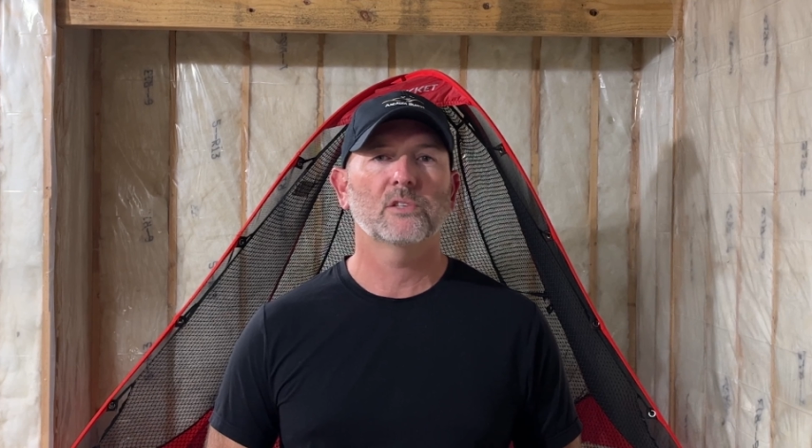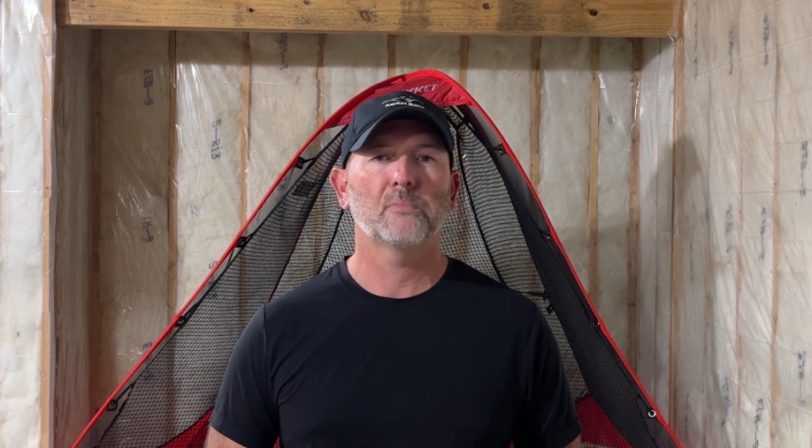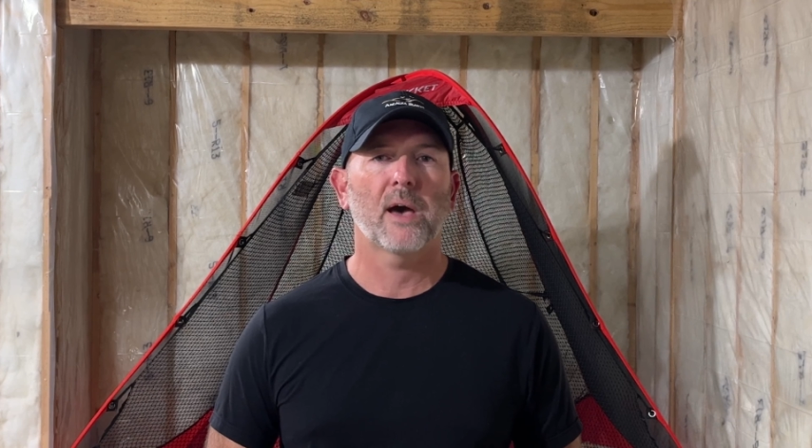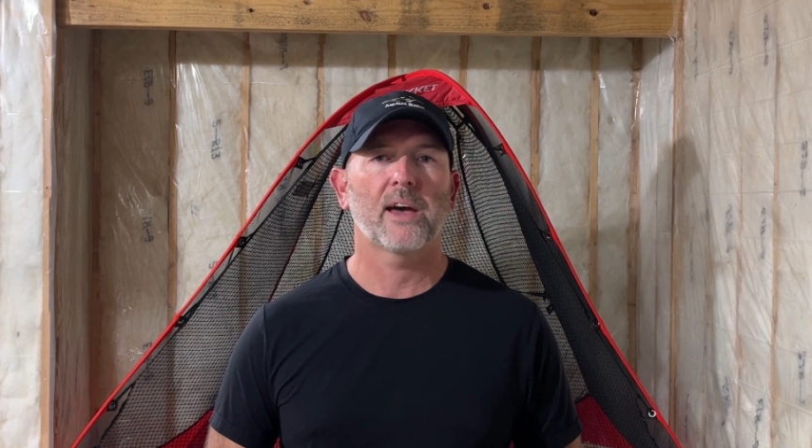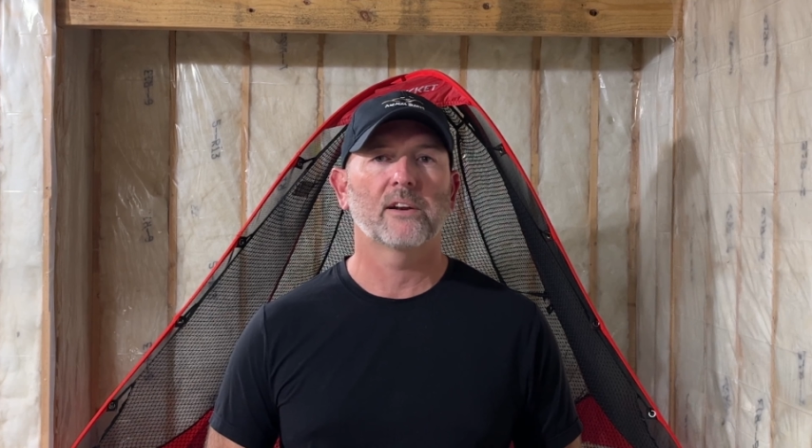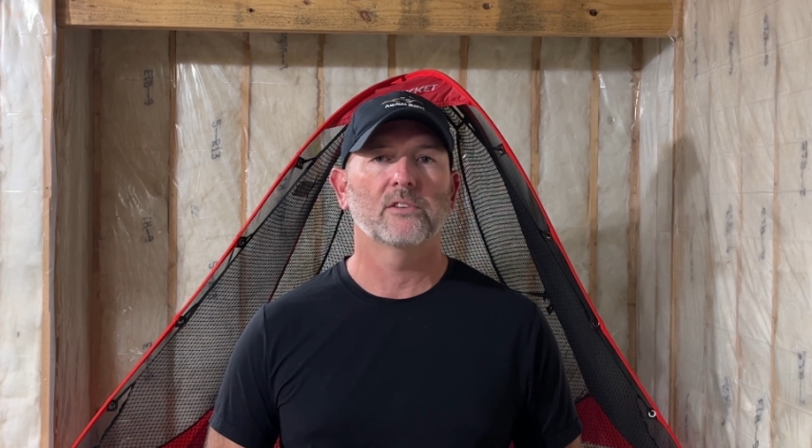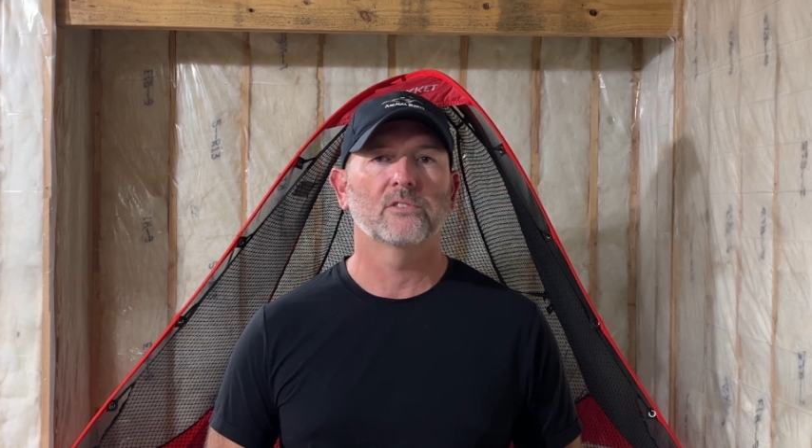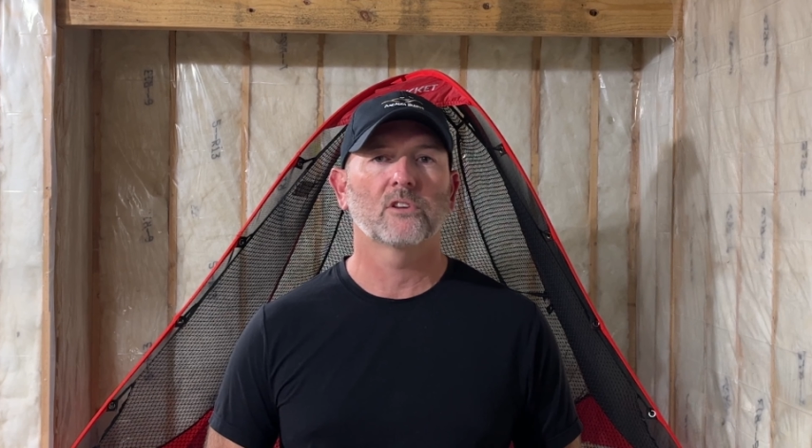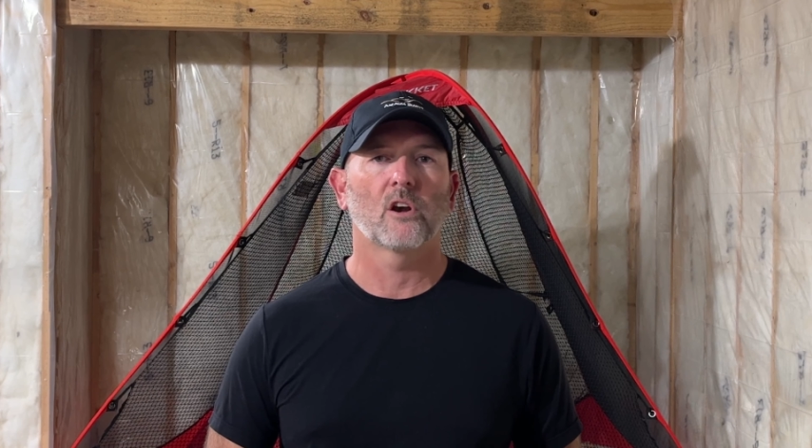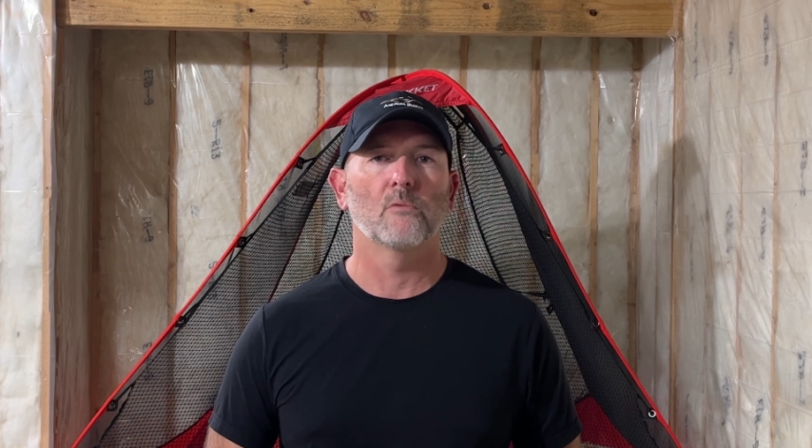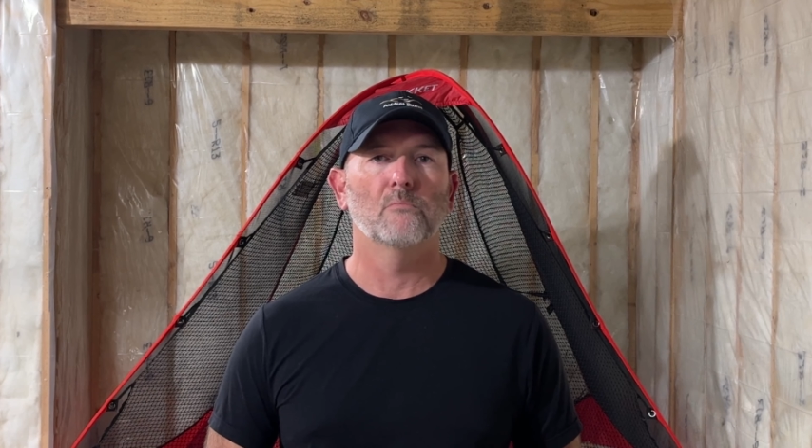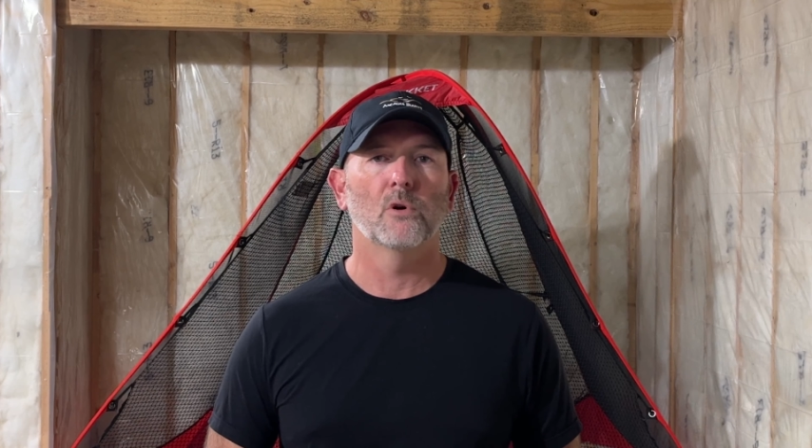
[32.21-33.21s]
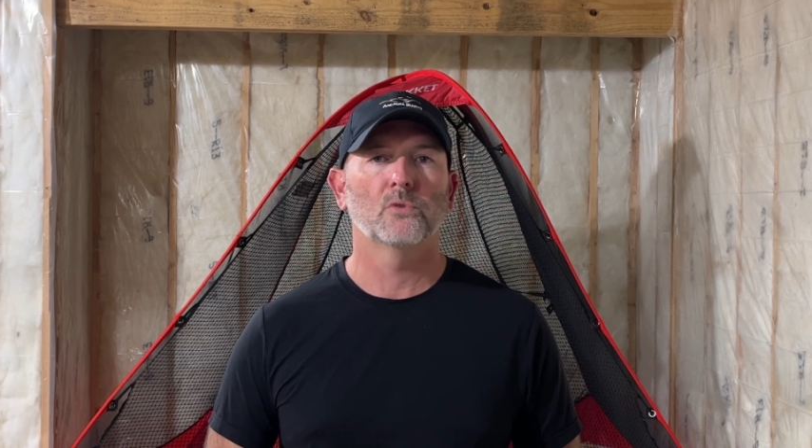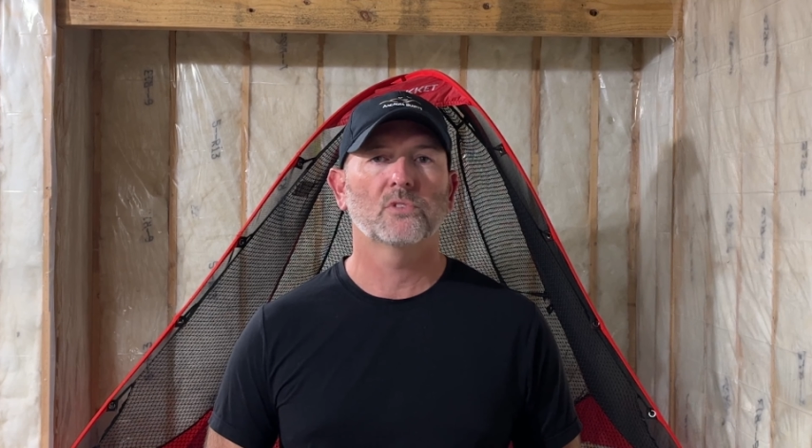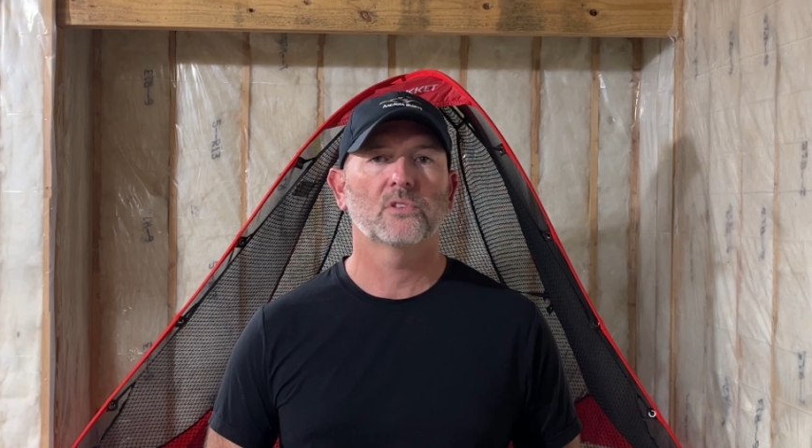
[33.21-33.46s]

patterns are most